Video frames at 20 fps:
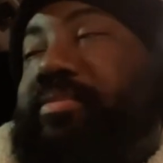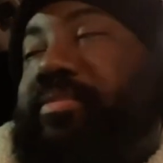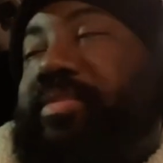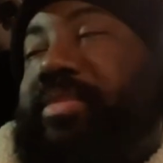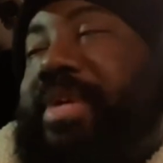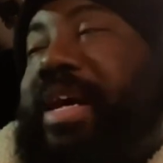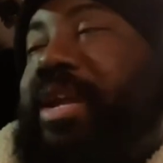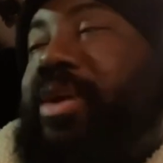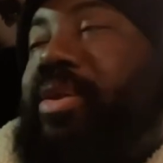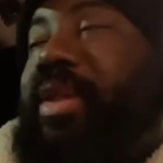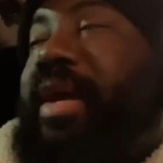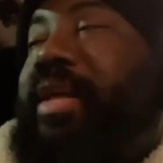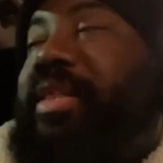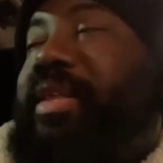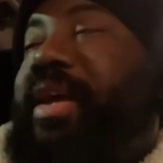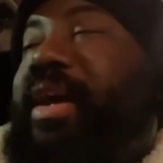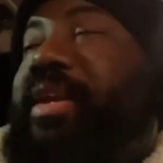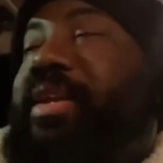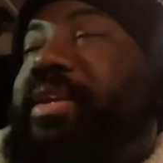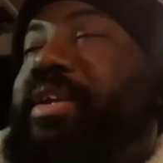I don't like
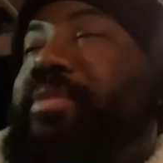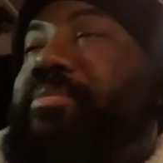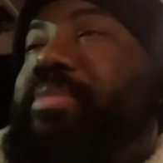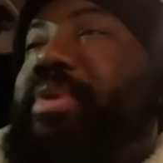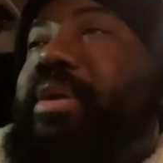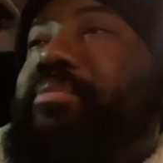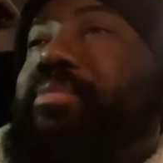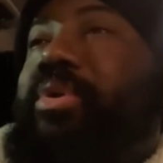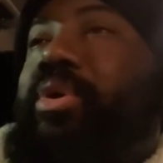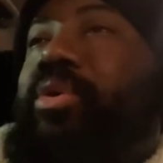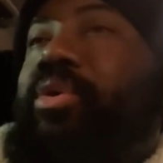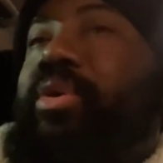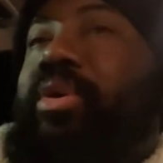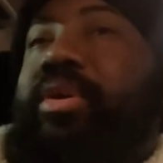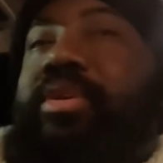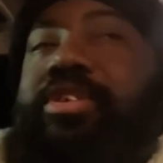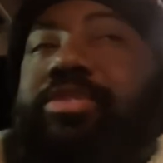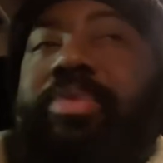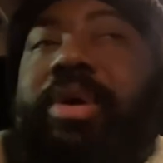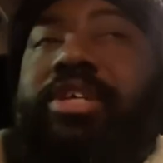the idea of being broke,
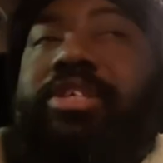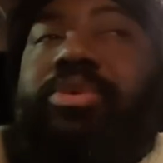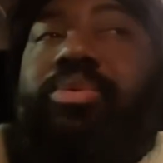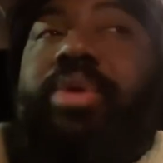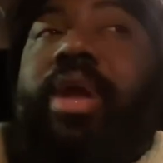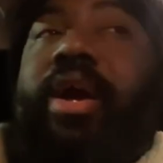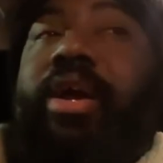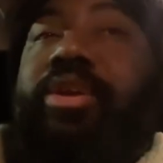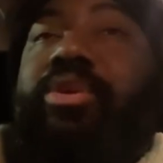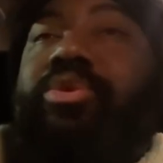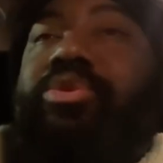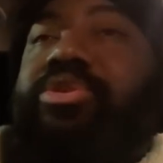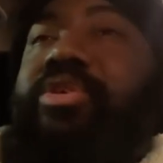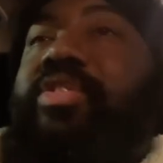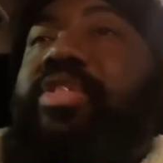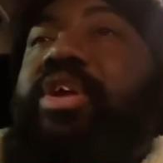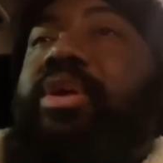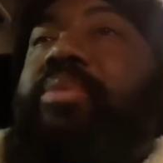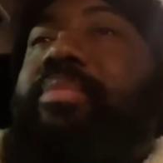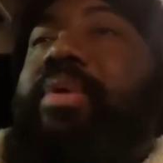especially when I can do
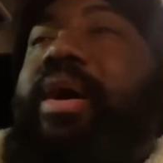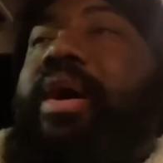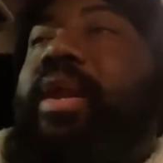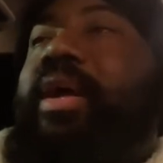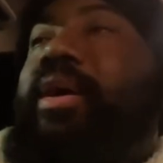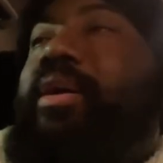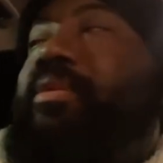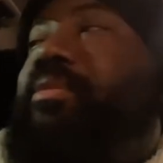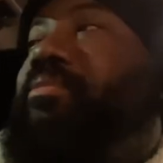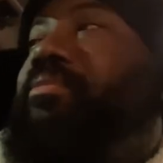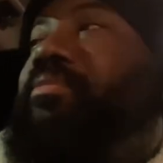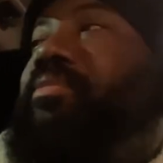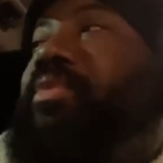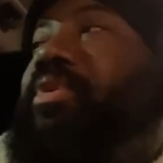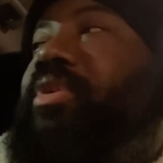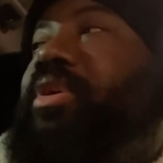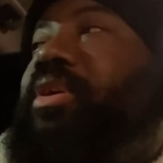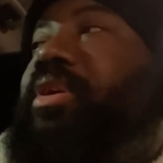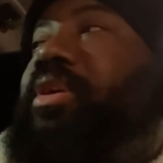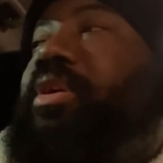something about it.
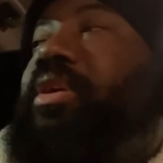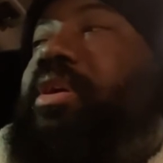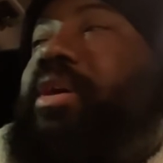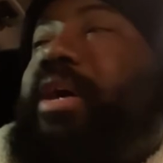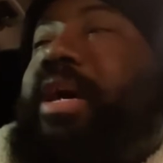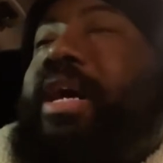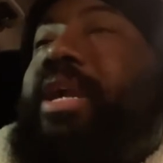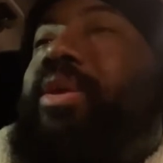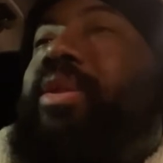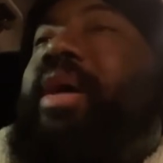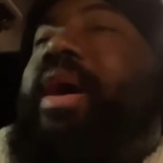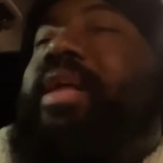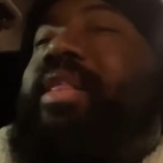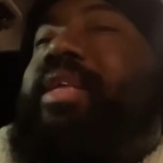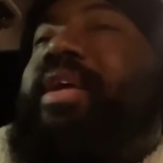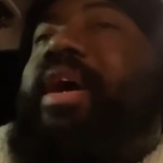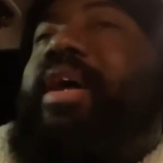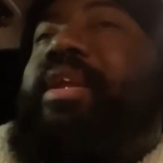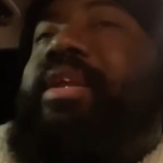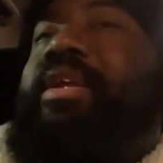I don't like
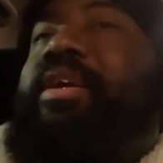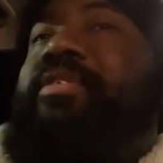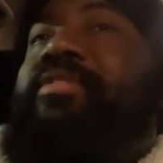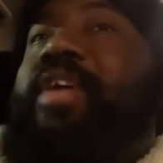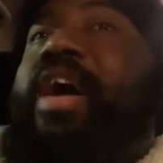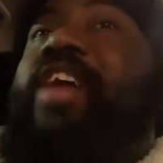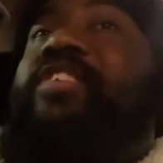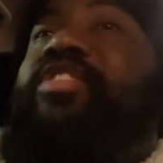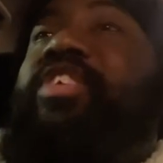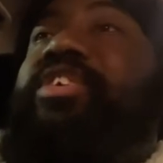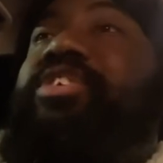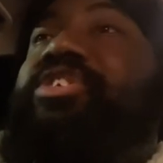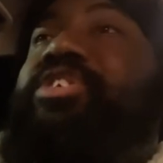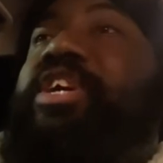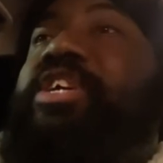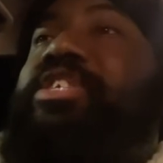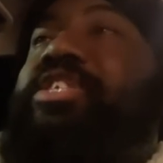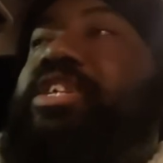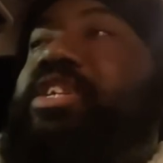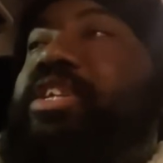the idea of having
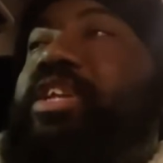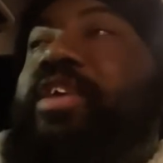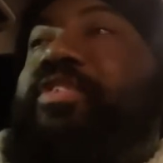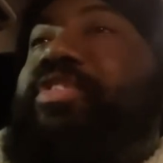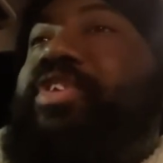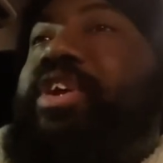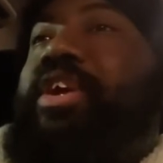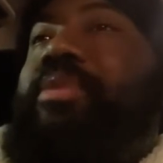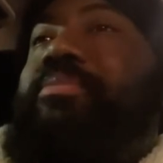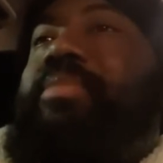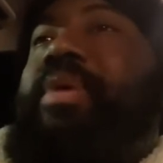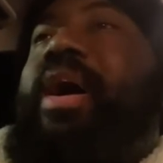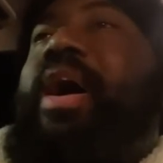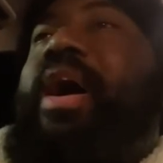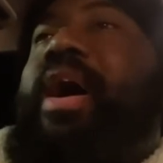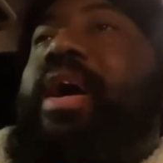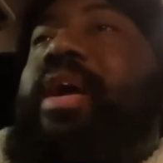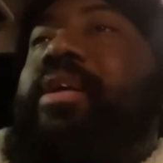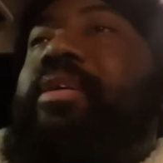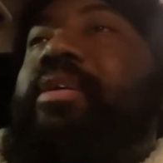just enough to get
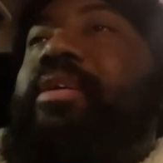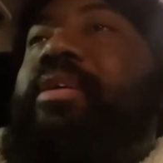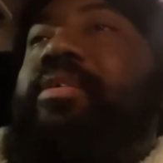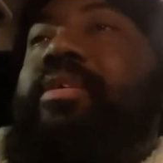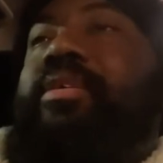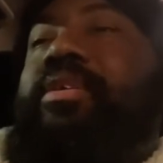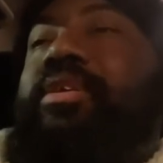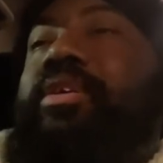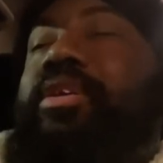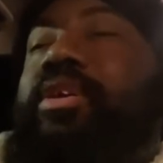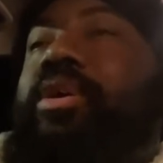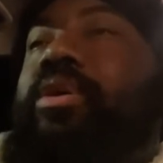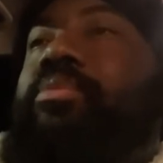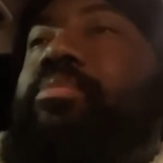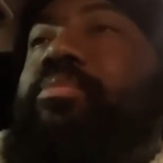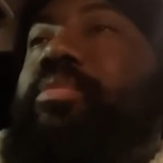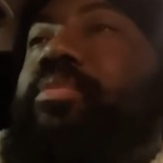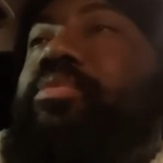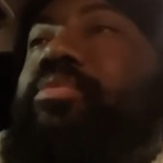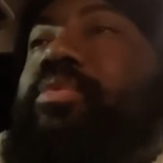by. You know,
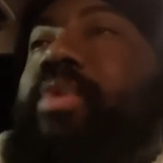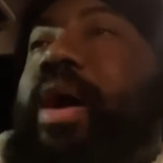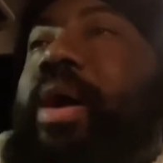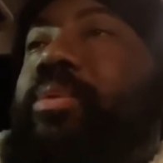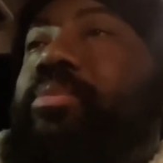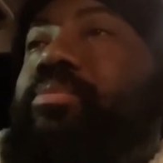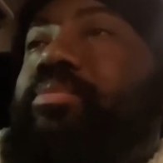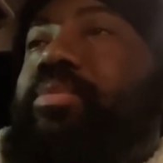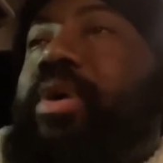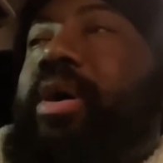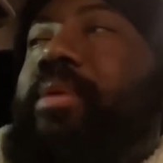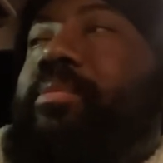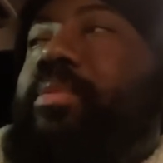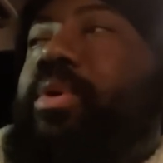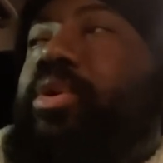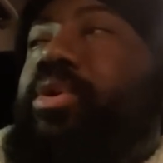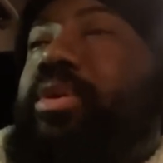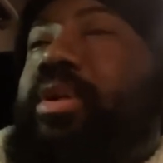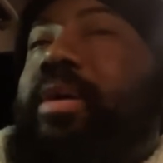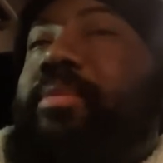I'm
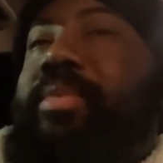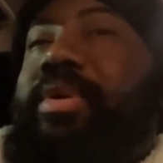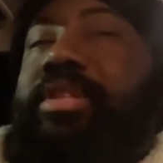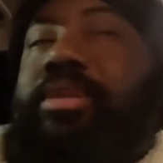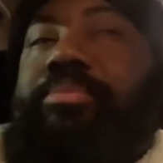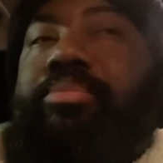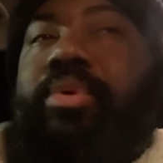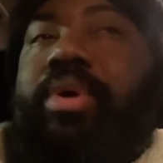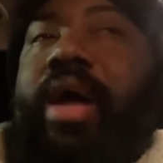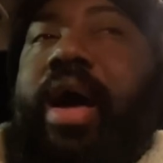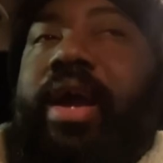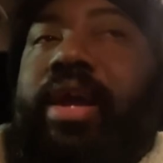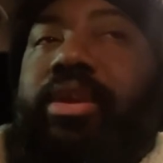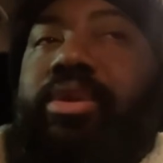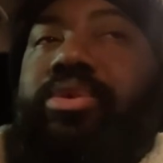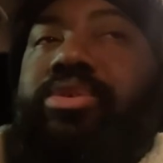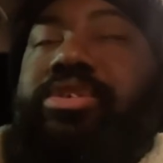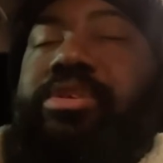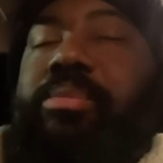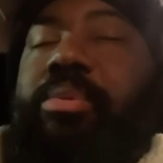old and I'm at the point I can
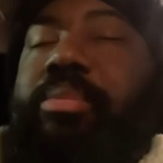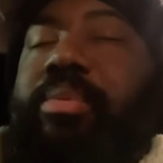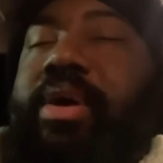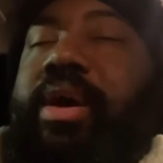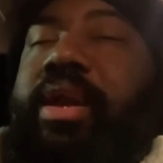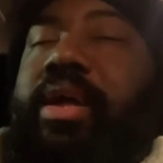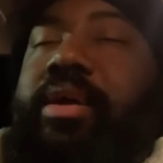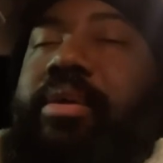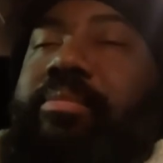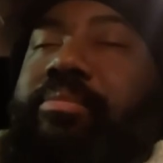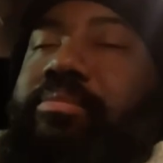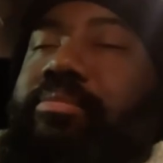do something about it.